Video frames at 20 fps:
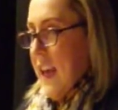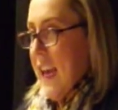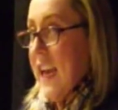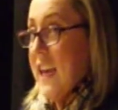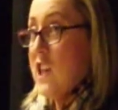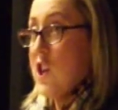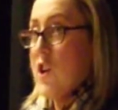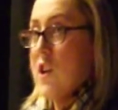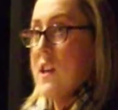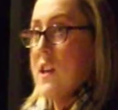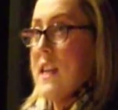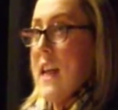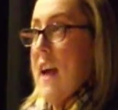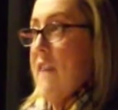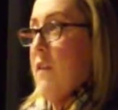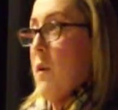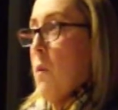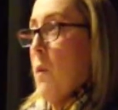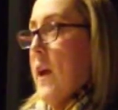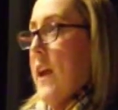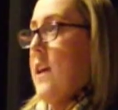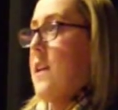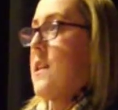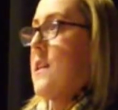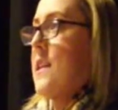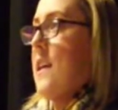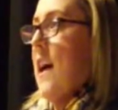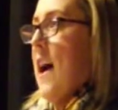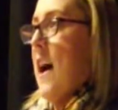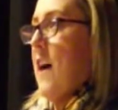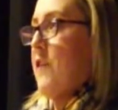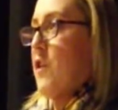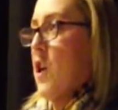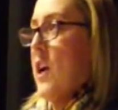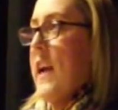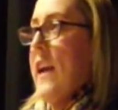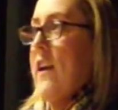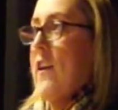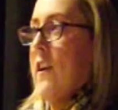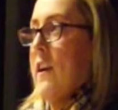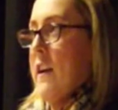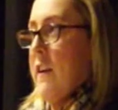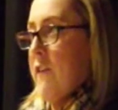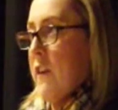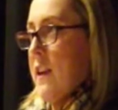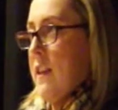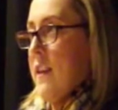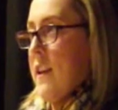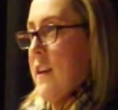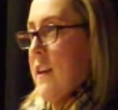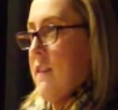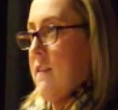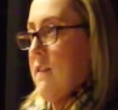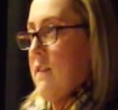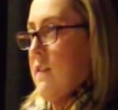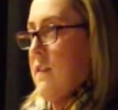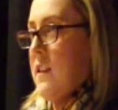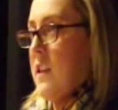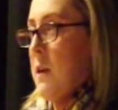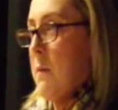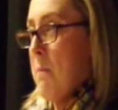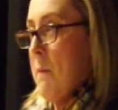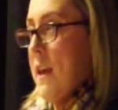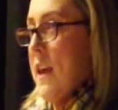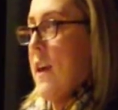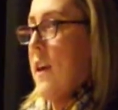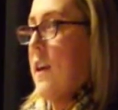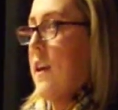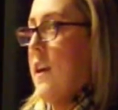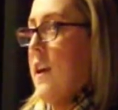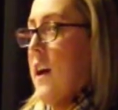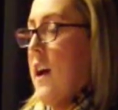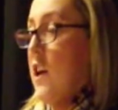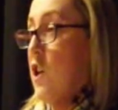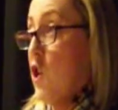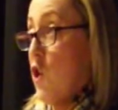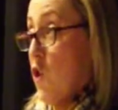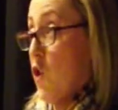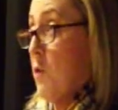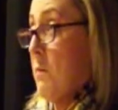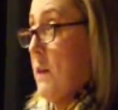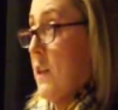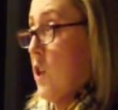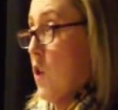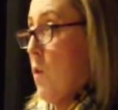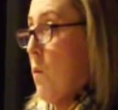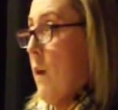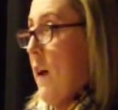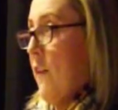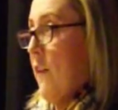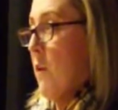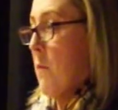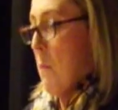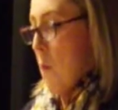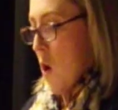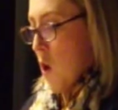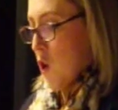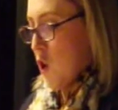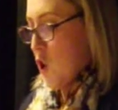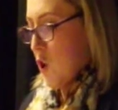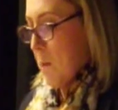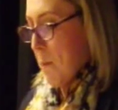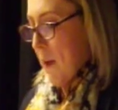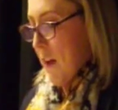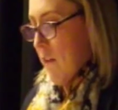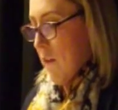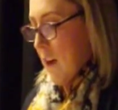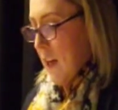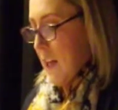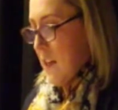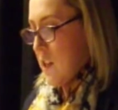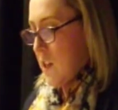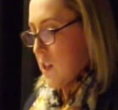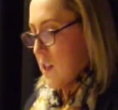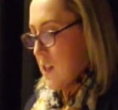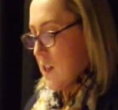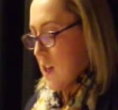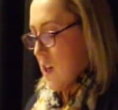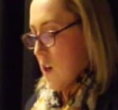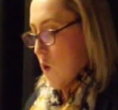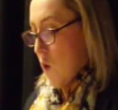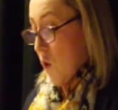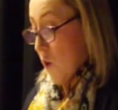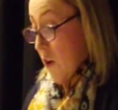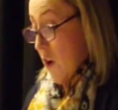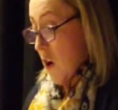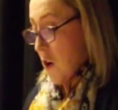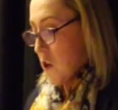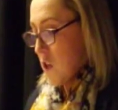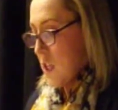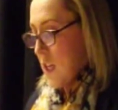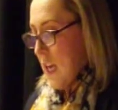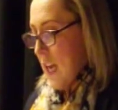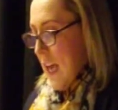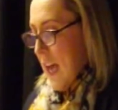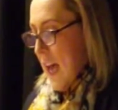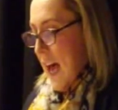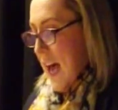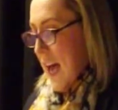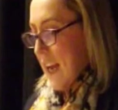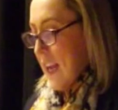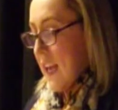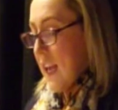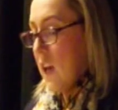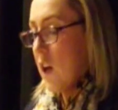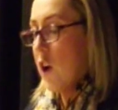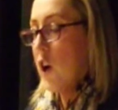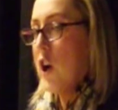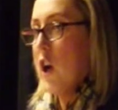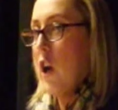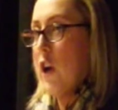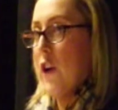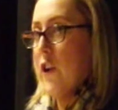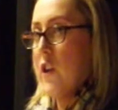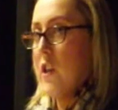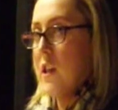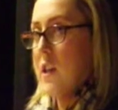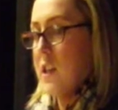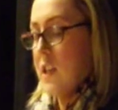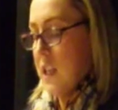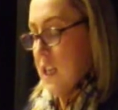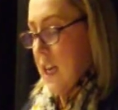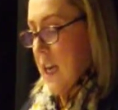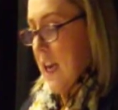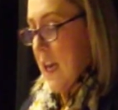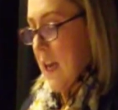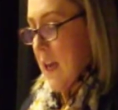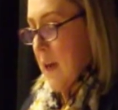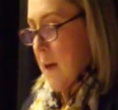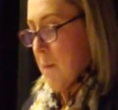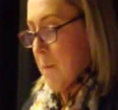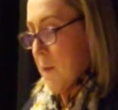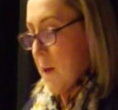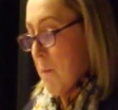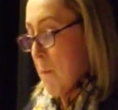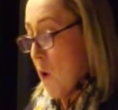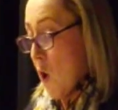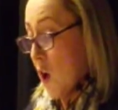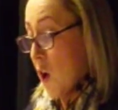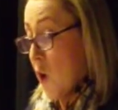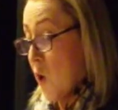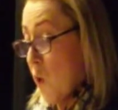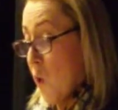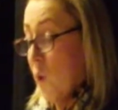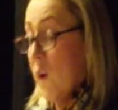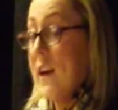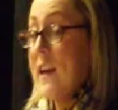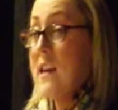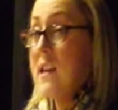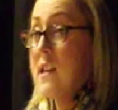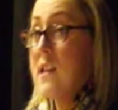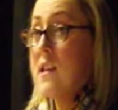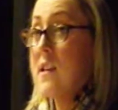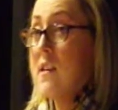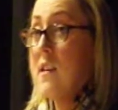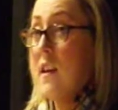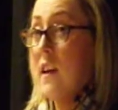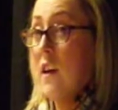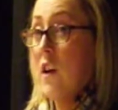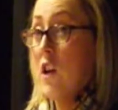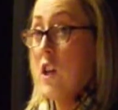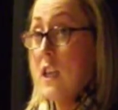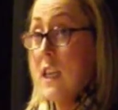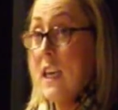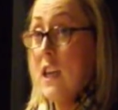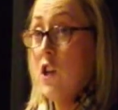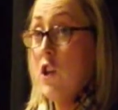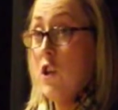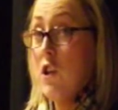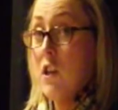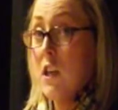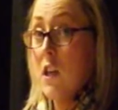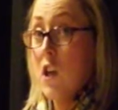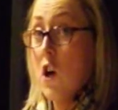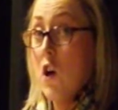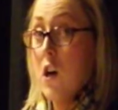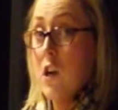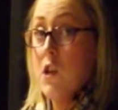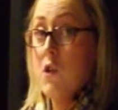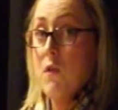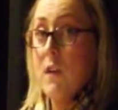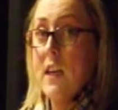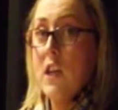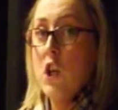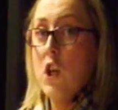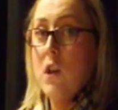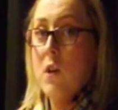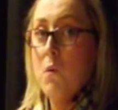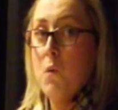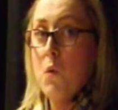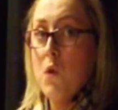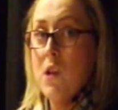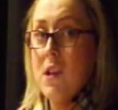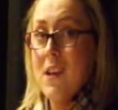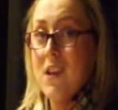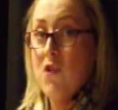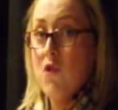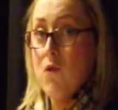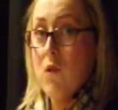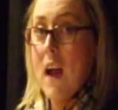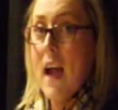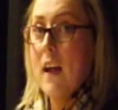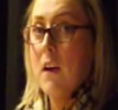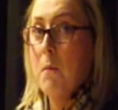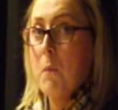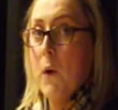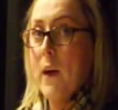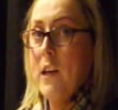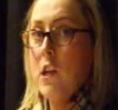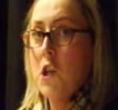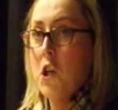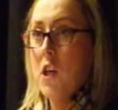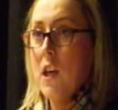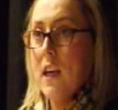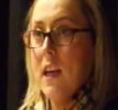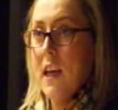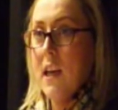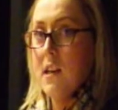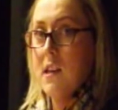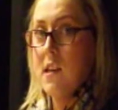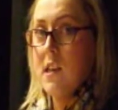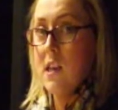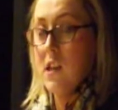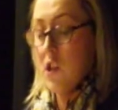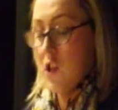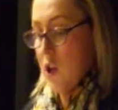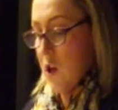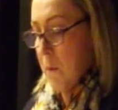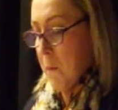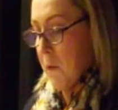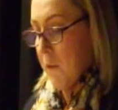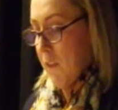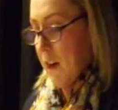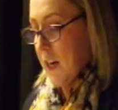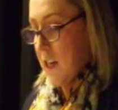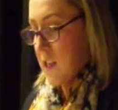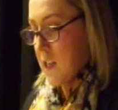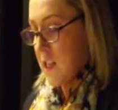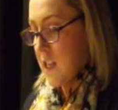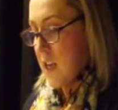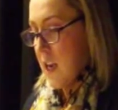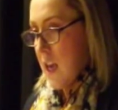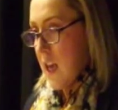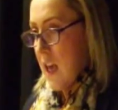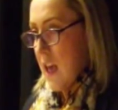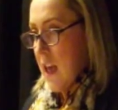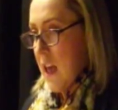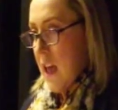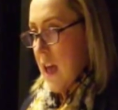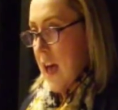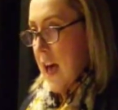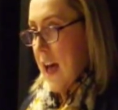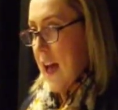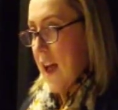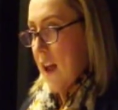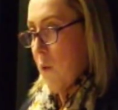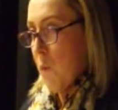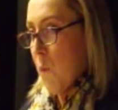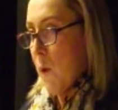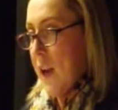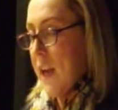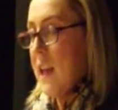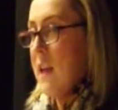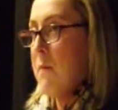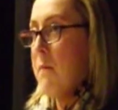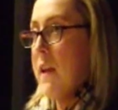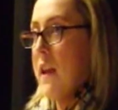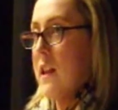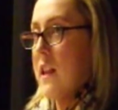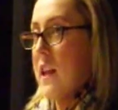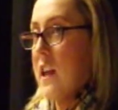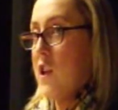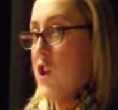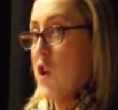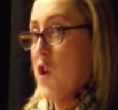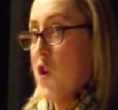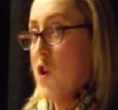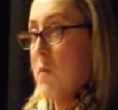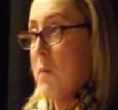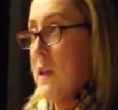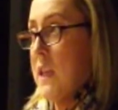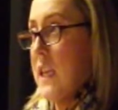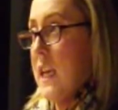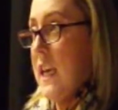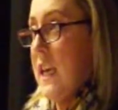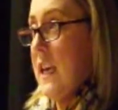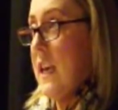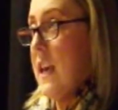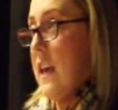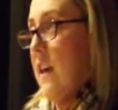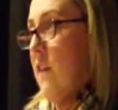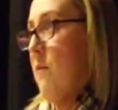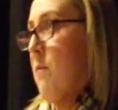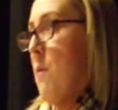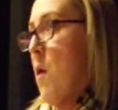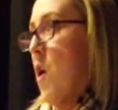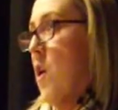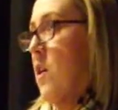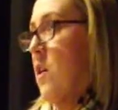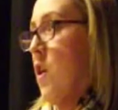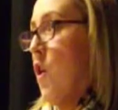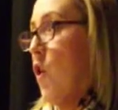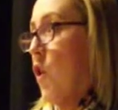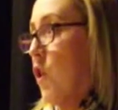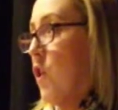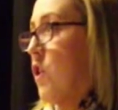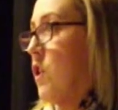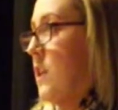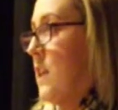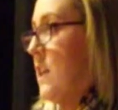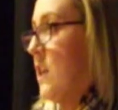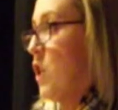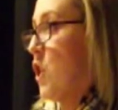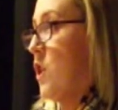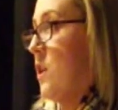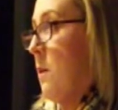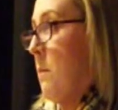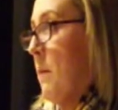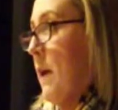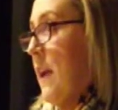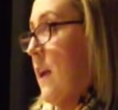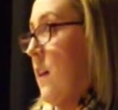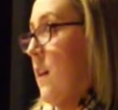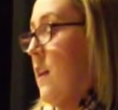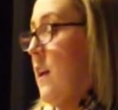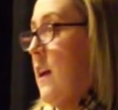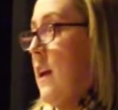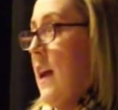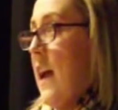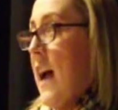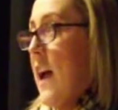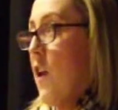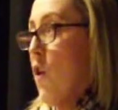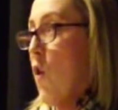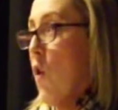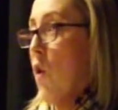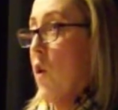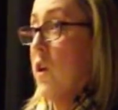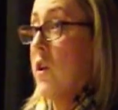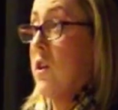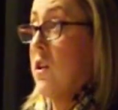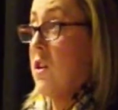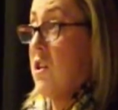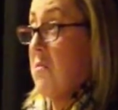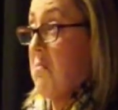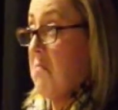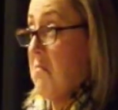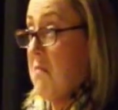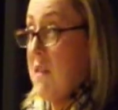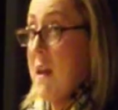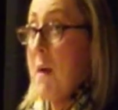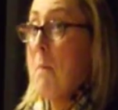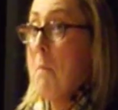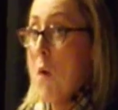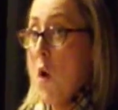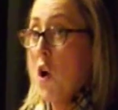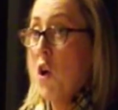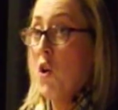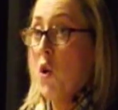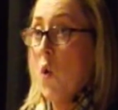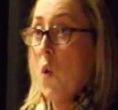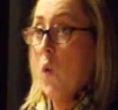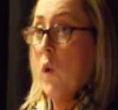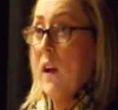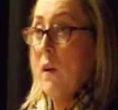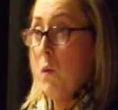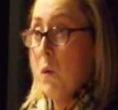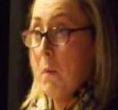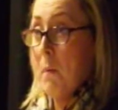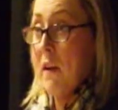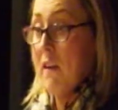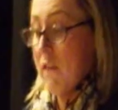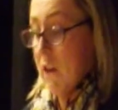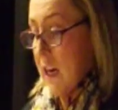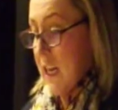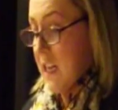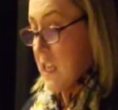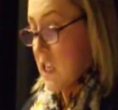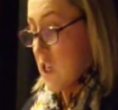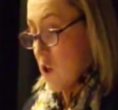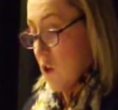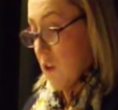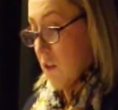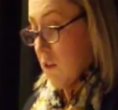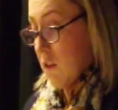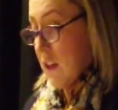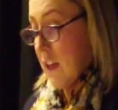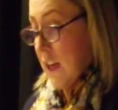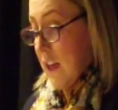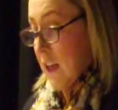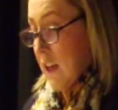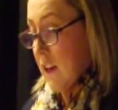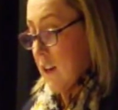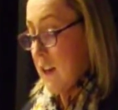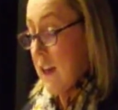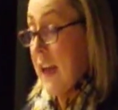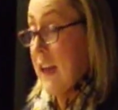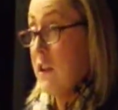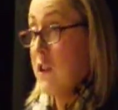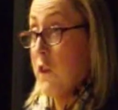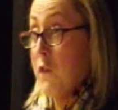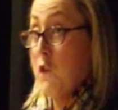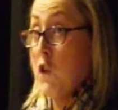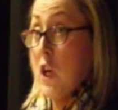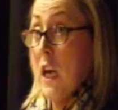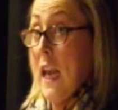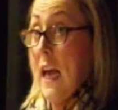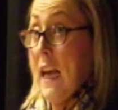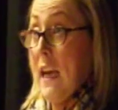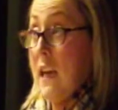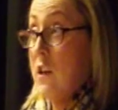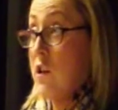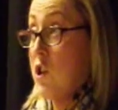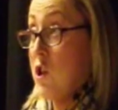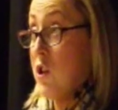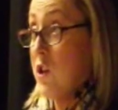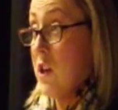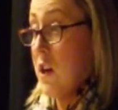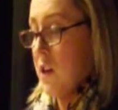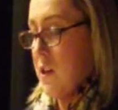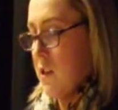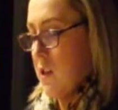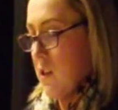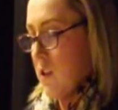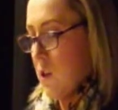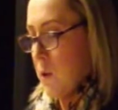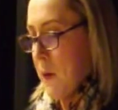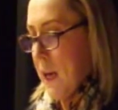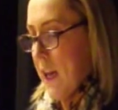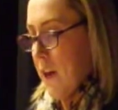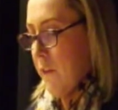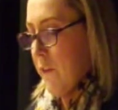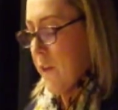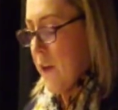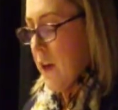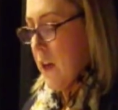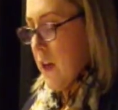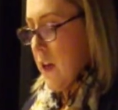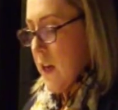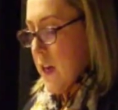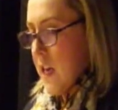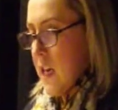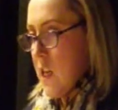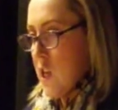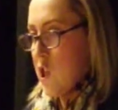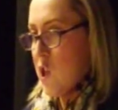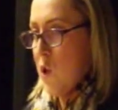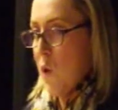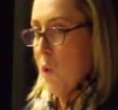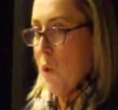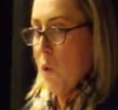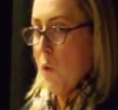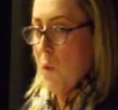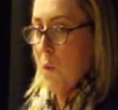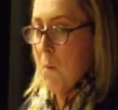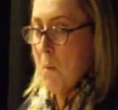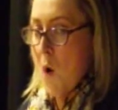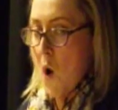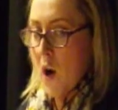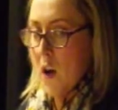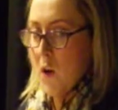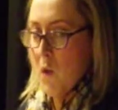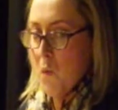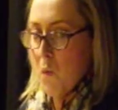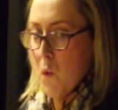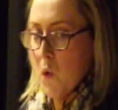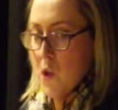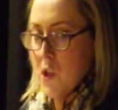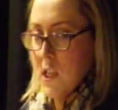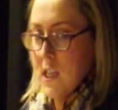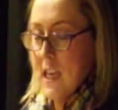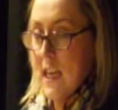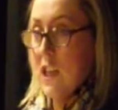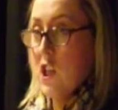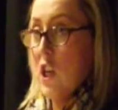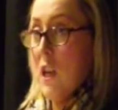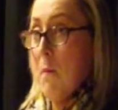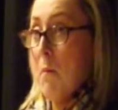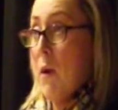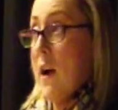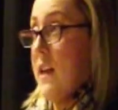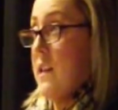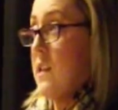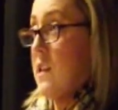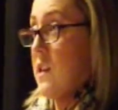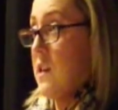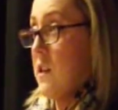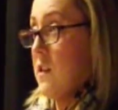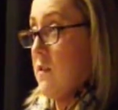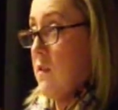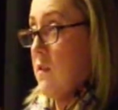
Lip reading: He took 7 weeks after hearing everything to make a judgment on whether Martin should be released or not, and he concluded that Martin Corey's continued incarceration was a direct breach against his human rights. And when he made that judgment, he gave Martin unconditional bail and ordered that Martin Corey would be released on the 9th of July 2012. So Martin wasn't actually present